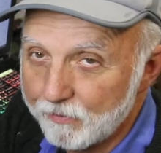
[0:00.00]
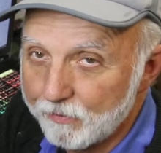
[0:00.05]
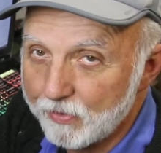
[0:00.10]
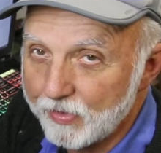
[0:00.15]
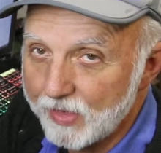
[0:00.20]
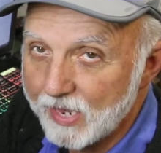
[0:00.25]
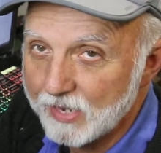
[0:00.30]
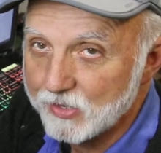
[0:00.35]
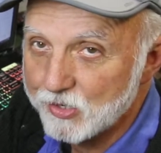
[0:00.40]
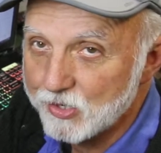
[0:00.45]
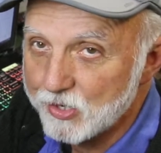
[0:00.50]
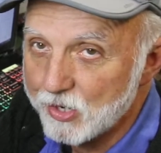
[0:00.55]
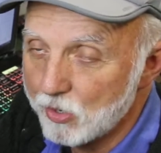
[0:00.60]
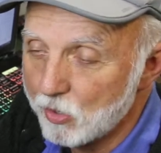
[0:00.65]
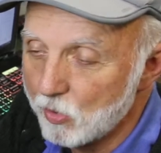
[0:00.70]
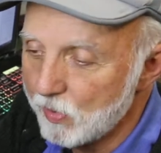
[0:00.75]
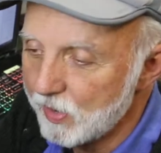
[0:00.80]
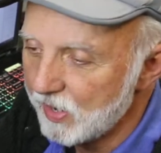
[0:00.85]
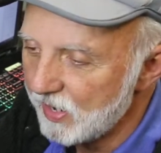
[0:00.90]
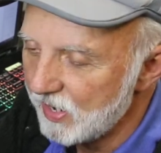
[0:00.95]
for that.
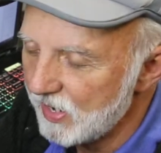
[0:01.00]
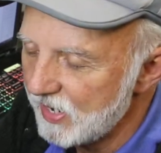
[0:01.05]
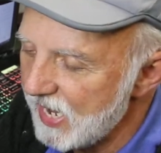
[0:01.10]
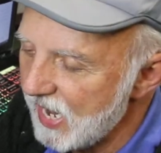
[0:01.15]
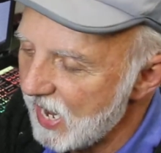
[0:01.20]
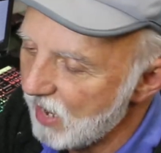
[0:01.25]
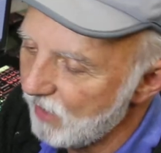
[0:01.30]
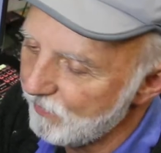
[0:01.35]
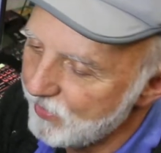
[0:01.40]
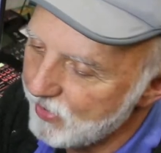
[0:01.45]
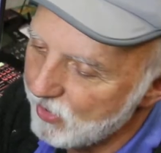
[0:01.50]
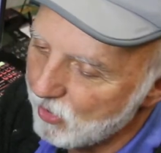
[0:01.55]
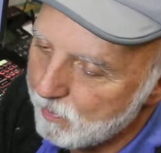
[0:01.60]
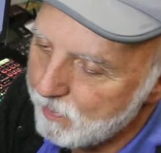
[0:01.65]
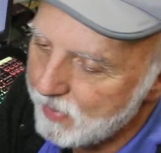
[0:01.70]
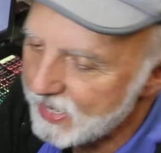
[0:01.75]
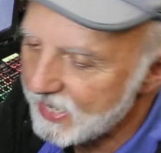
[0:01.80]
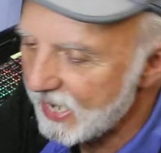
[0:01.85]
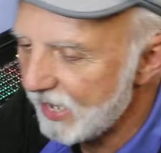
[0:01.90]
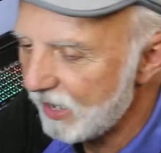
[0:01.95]
So yeah, if you're a
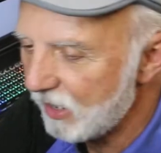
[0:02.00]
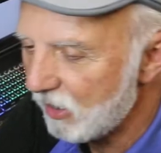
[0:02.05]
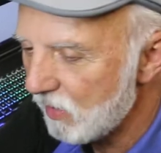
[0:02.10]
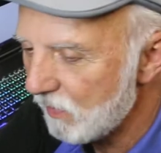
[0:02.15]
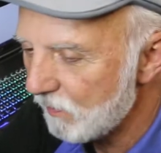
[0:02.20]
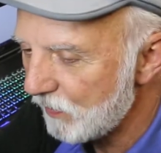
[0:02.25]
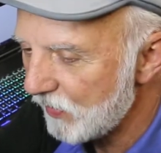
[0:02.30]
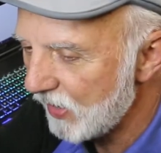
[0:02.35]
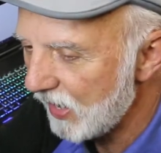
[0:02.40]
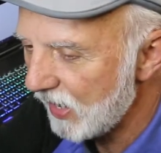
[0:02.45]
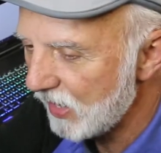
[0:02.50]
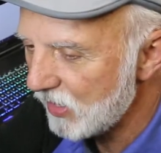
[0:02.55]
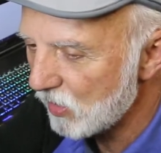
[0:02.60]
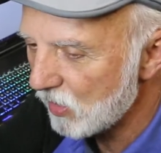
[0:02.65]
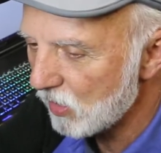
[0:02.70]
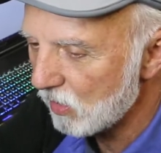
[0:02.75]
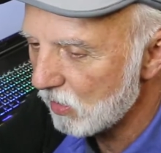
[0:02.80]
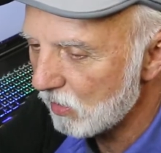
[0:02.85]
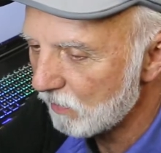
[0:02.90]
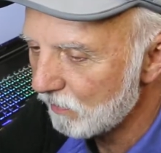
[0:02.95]
beginner and
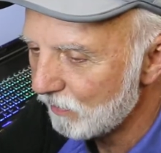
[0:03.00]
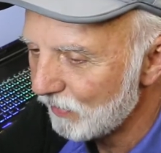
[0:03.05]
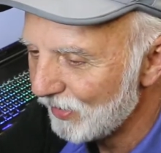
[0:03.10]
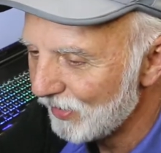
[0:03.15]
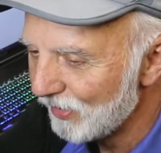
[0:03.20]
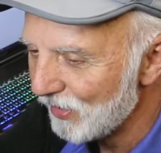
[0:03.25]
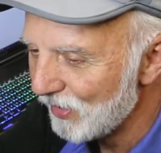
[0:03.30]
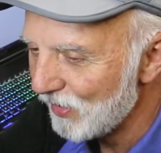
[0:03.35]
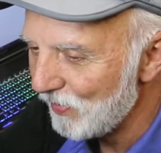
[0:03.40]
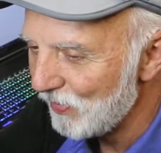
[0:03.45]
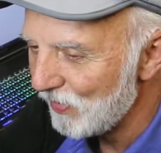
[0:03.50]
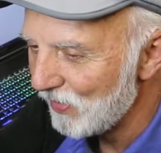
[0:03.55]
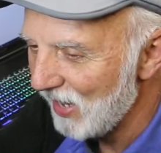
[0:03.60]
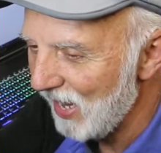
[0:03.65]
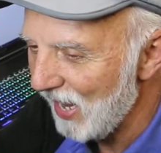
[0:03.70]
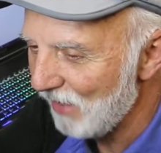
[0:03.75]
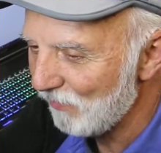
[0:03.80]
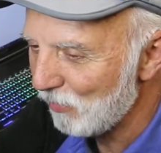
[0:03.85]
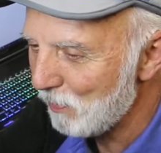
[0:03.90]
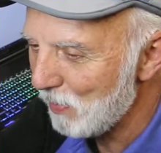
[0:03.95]
you
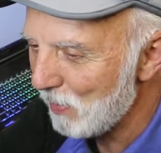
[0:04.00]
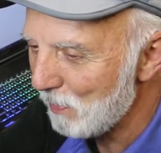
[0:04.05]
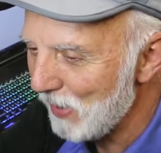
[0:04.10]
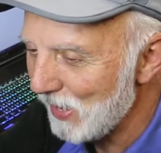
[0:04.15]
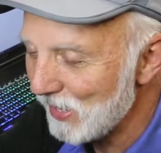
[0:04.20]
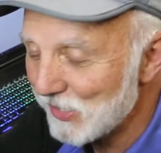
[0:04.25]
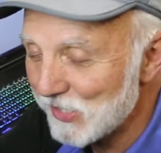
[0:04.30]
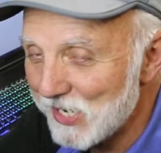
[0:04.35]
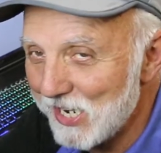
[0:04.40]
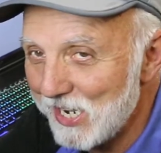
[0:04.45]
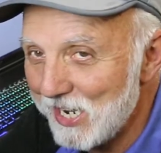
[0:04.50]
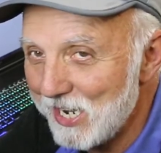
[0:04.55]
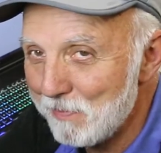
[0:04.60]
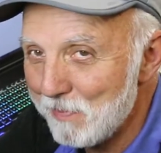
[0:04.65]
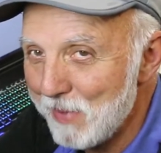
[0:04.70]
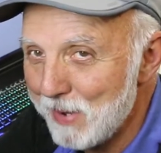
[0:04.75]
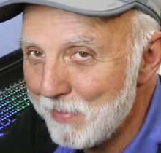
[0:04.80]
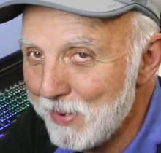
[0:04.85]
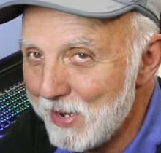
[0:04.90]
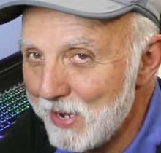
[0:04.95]
have a propensity to
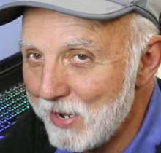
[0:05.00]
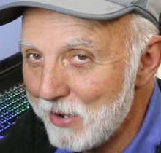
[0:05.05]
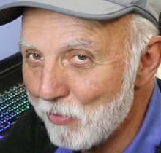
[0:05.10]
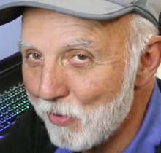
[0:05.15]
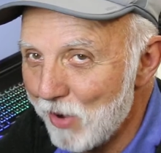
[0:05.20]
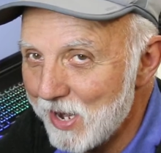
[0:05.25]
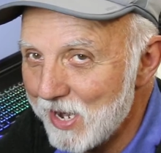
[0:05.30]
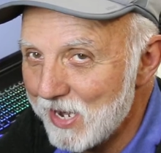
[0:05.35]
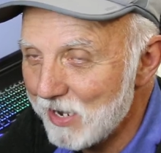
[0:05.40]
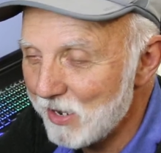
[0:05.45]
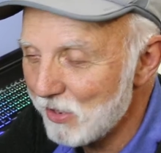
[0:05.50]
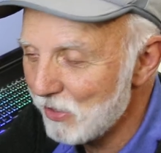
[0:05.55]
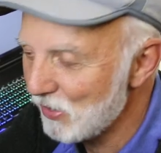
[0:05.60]
maybe run into